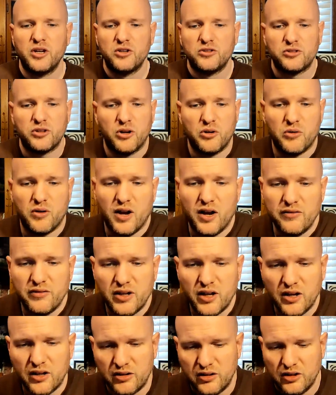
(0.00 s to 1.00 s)
So I've
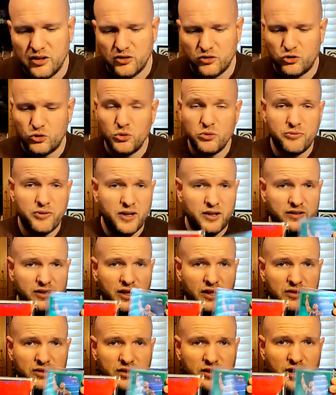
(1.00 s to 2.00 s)
got two
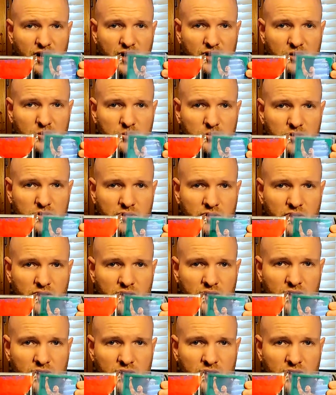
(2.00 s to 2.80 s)
fantastic items